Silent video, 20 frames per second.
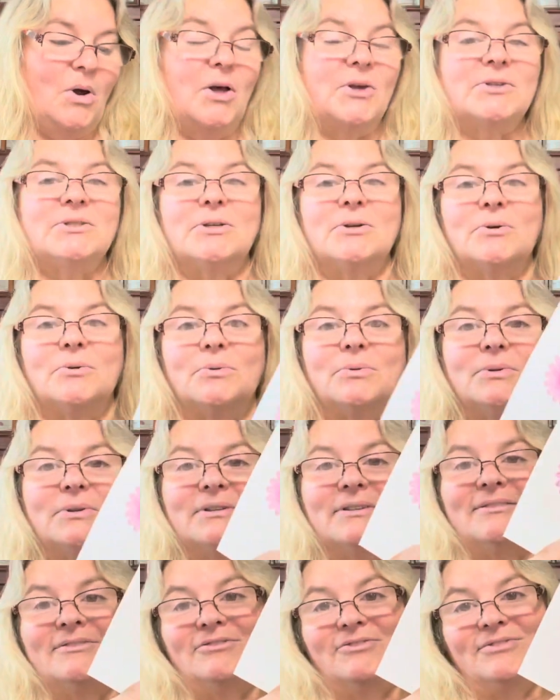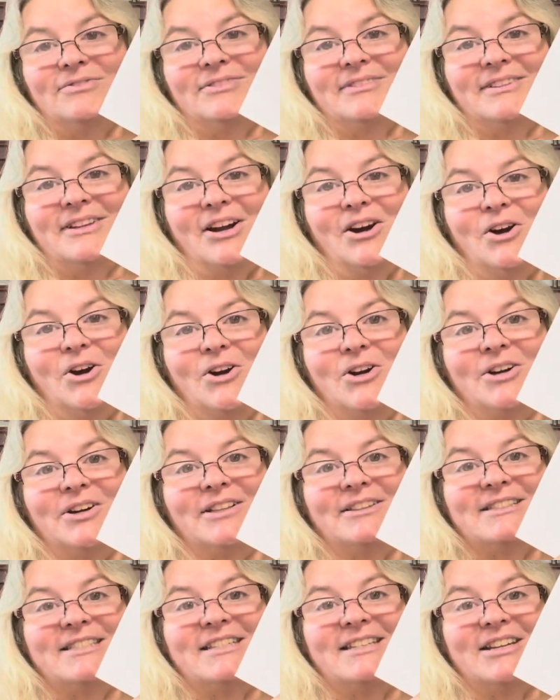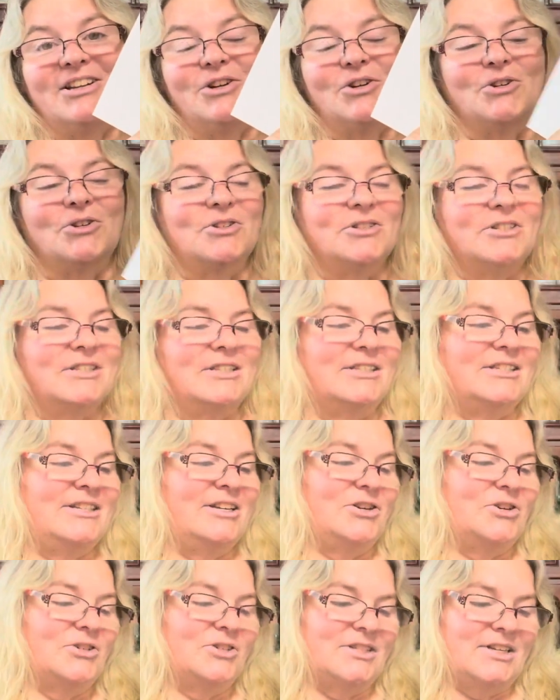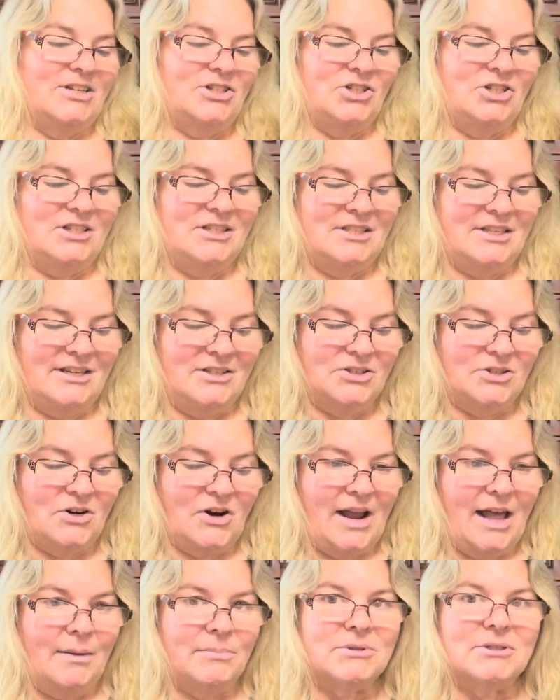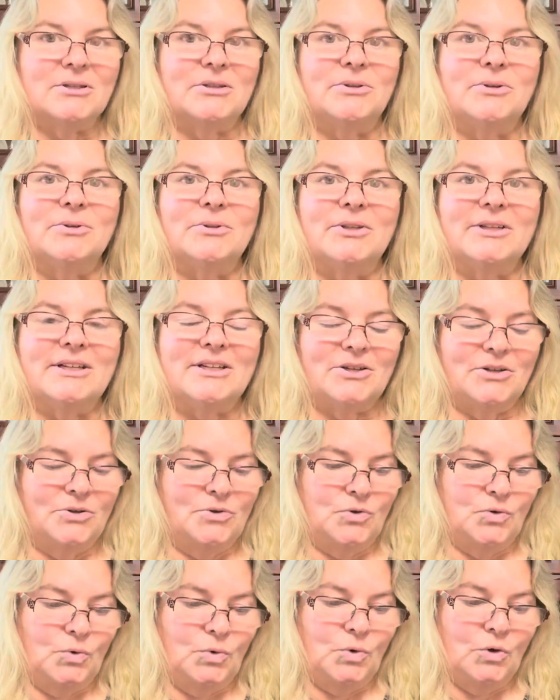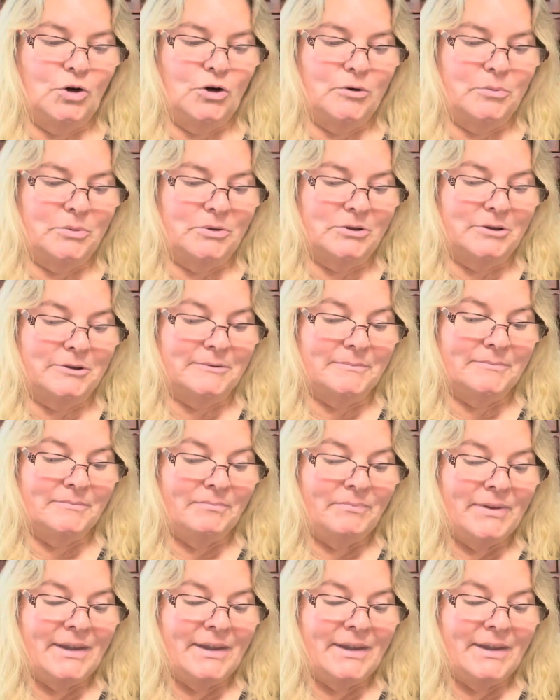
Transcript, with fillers: Also, her stickers, the stickers that she sends are absolutely adorable.